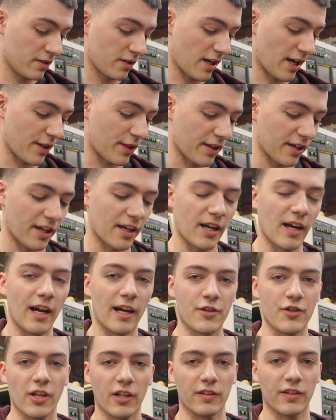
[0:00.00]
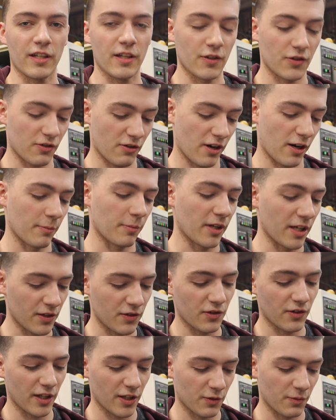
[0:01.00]
I think I checked the Instagram date,
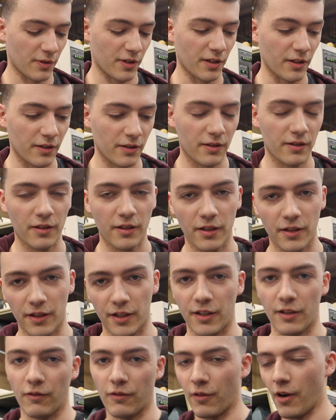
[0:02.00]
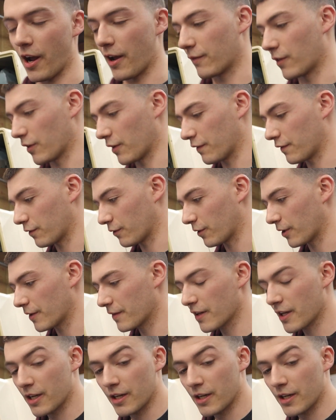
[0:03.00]
so that's when it arrived on the floor.